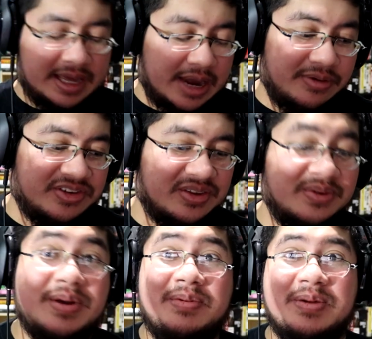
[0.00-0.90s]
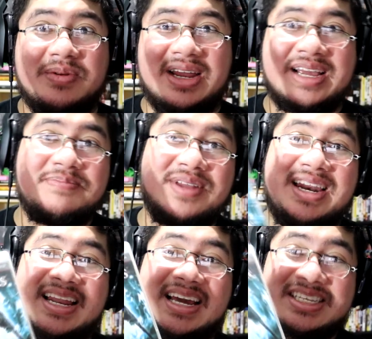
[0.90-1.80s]
I, I, still remember people like
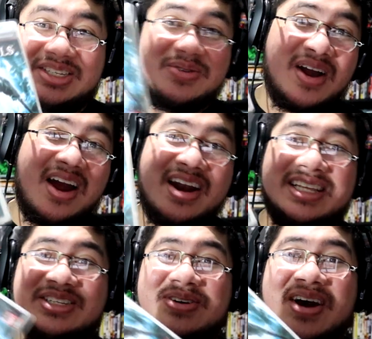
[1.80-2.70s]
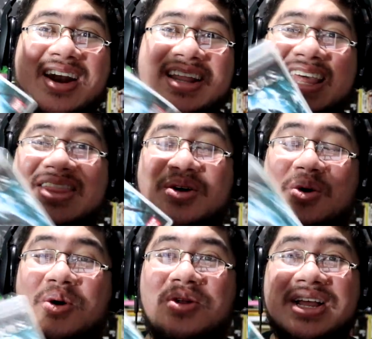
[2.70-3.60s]
complaining like it's too hard, it's too hard, and then the
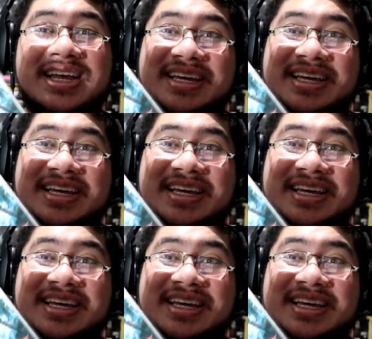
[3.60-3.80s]
whole